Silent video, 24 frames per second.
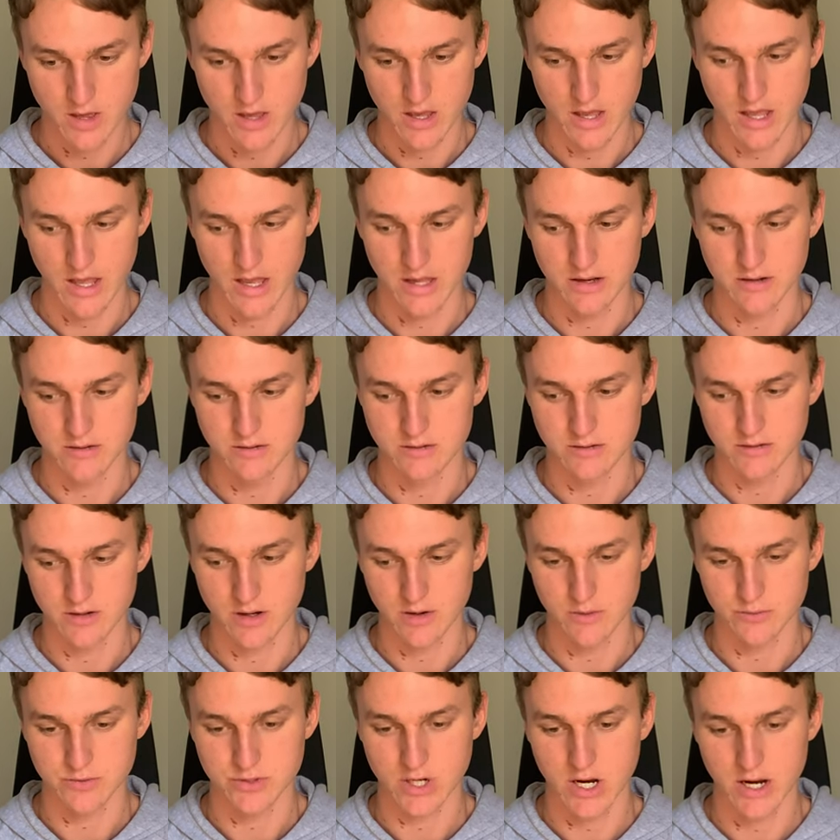And
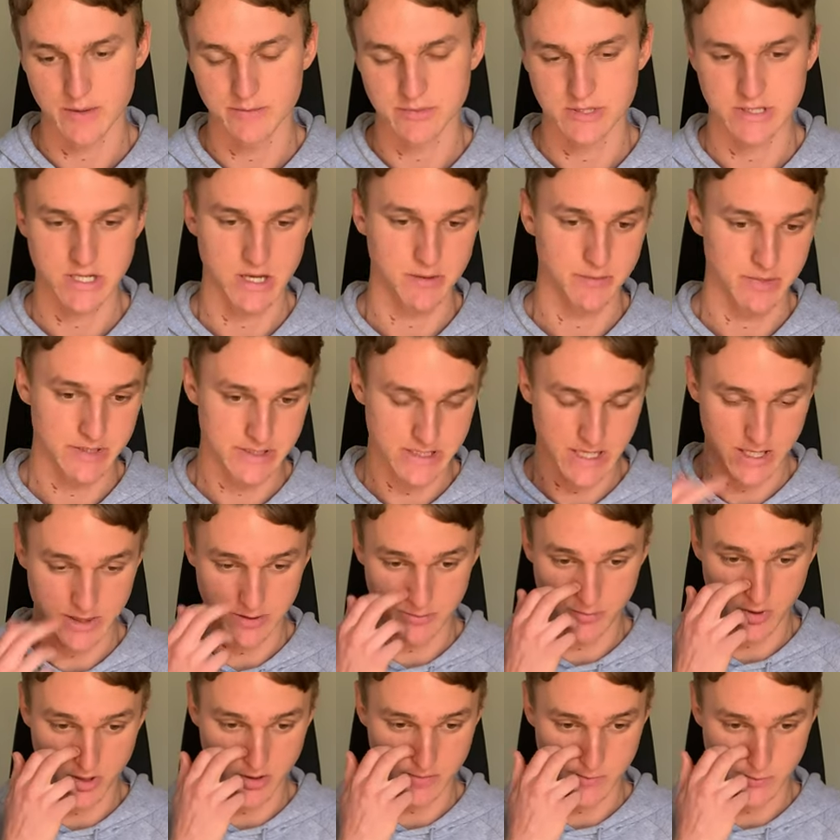I'll timestamp it down the
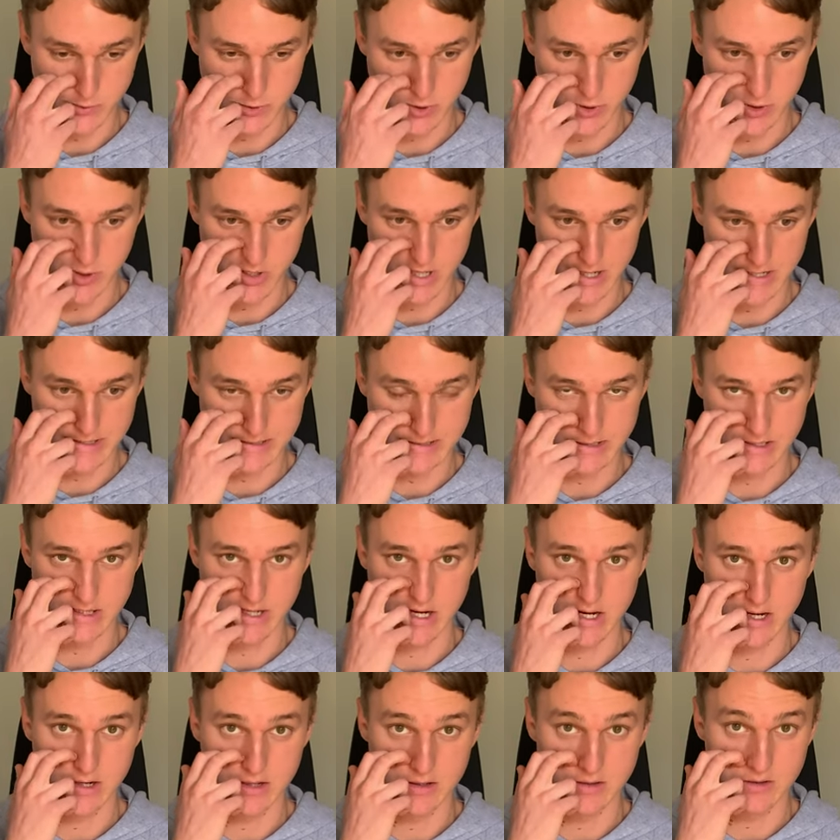bottom so you guys can
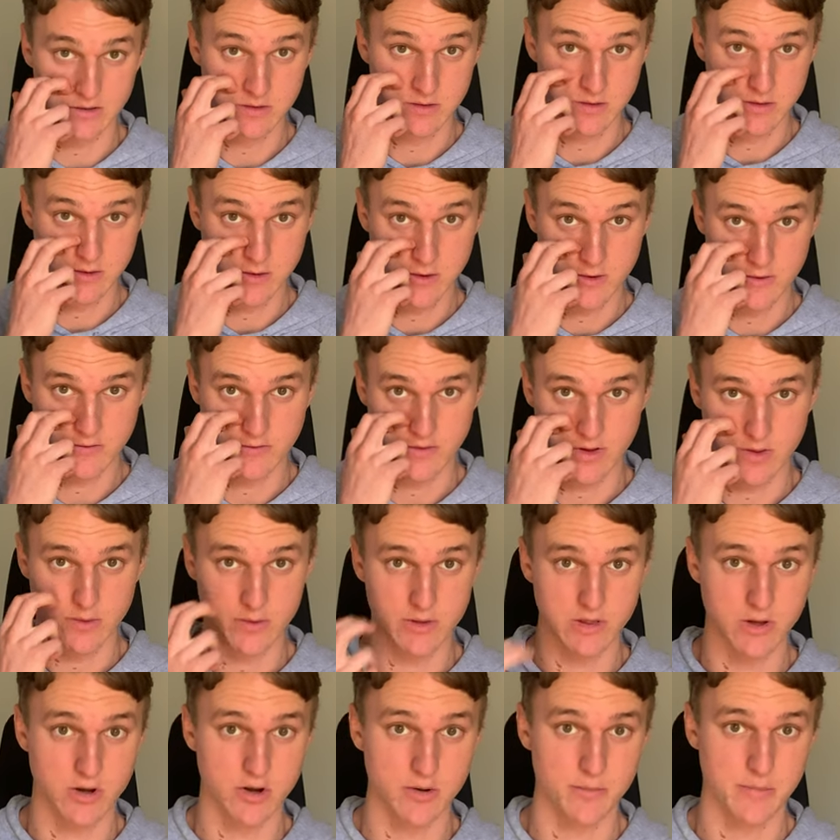kind of follow
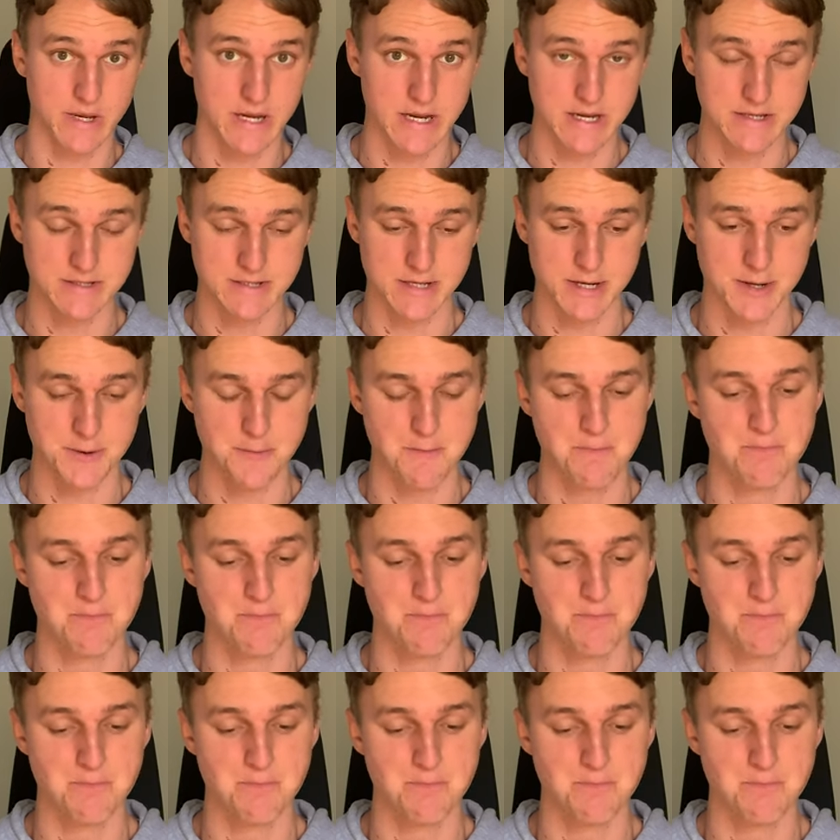along a bit easier.